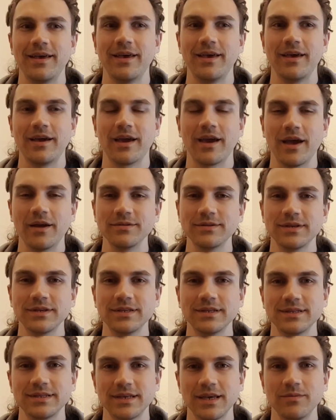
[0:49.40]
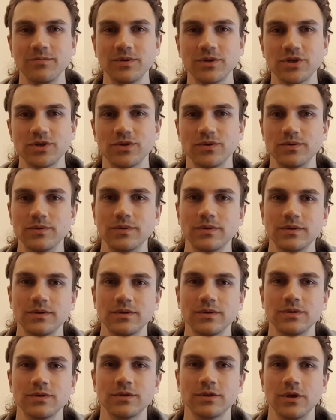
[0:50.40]
encounter the same issues.
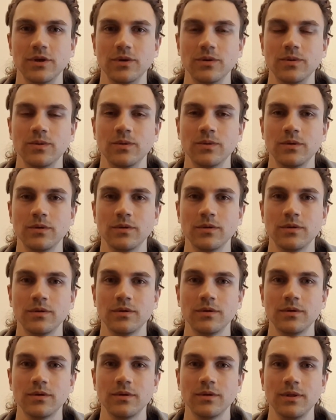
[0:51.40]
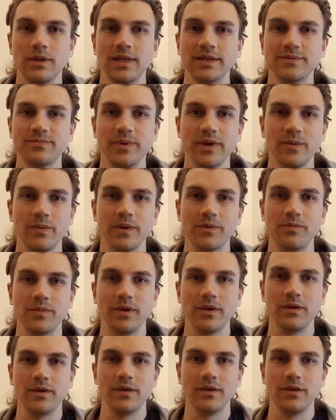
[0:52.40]
So let's bear with me.